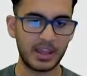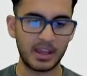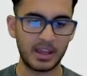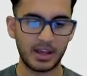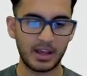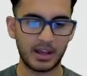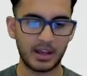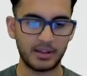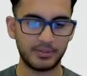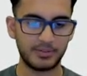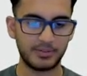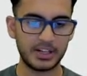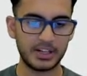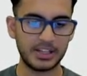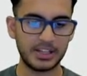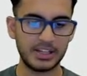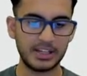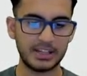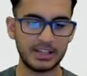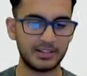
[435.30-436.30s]
And
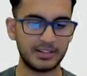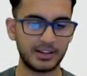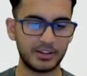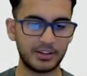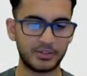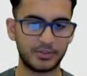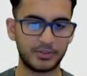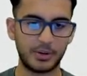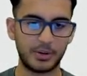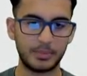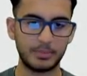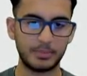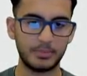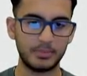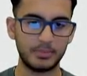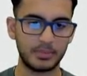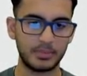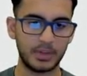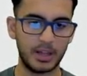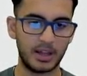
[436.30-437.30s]
finally, index from,
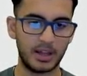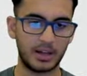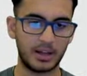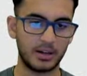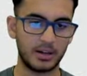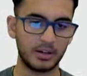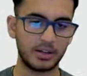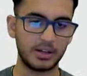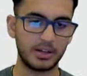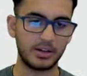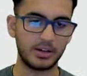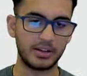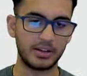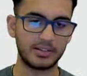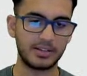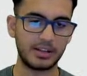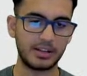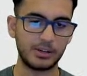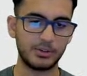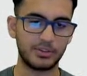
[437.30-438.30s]
here they
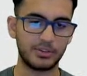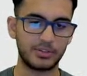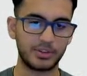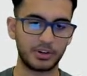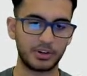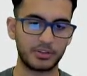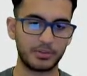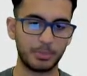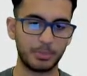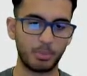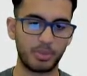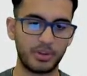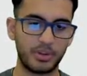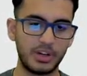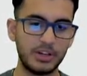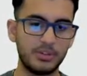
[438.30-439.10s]
tell you it starts from 3,